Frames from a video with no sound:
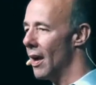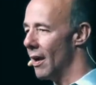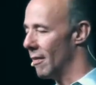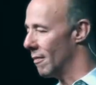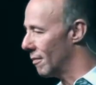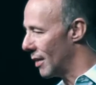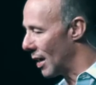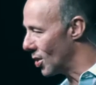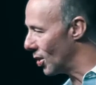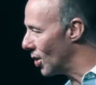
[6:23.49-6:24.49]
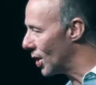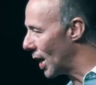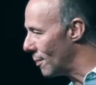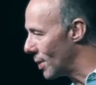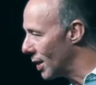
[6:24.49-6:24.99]
and got to do the
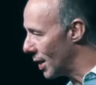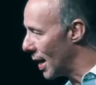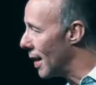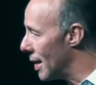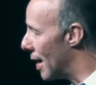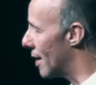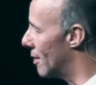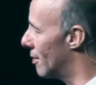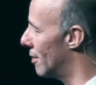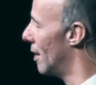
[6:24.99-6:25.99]
same things that they did